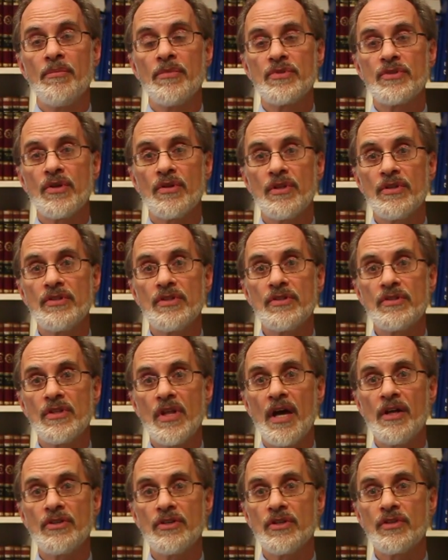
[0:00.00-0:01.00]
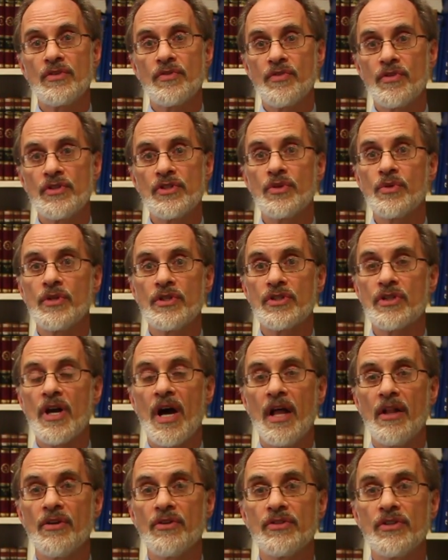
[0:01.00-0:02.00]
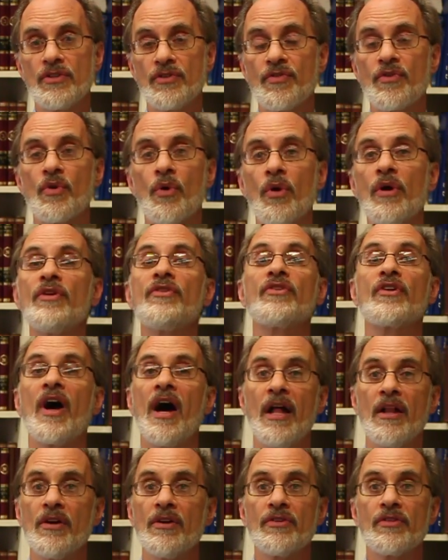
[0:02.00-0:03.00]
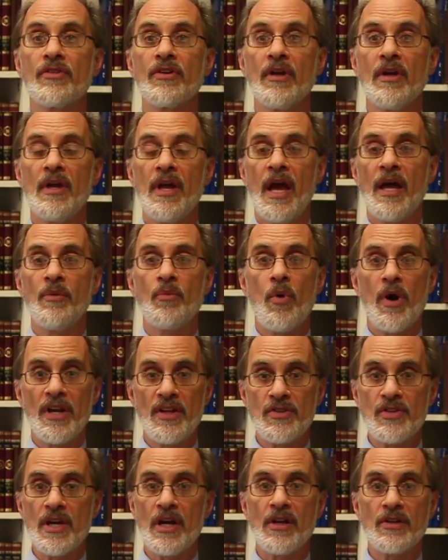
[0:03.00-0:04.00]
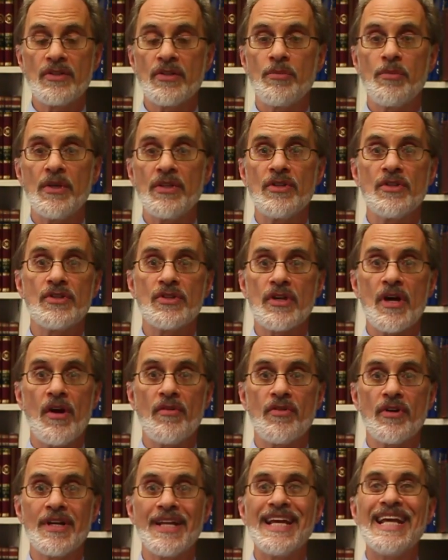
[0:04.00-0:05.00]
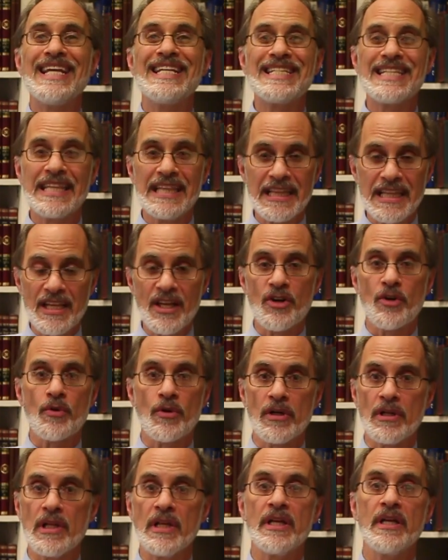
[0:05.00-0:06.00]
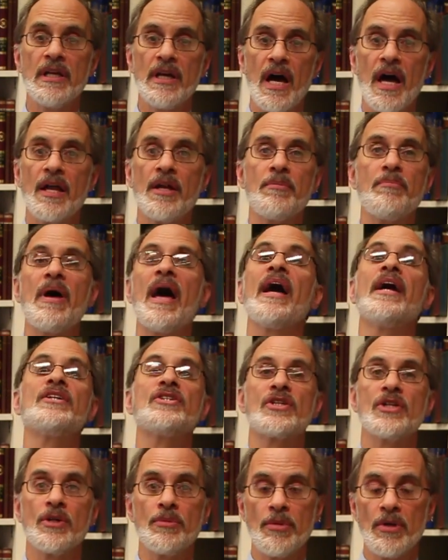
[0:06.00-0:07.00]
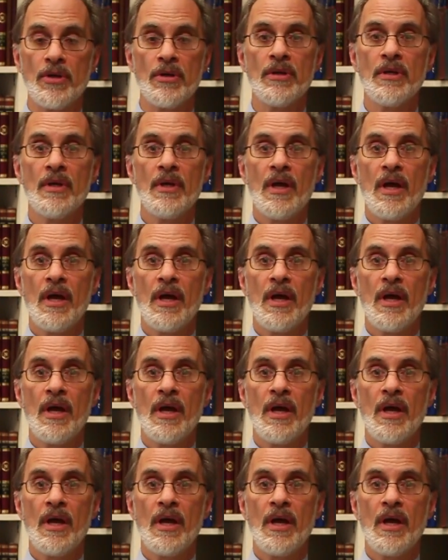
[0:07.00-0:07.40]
So this is not just for Jewish scholars, it's for all scholars. And what is there to be discovered is literally unimaginable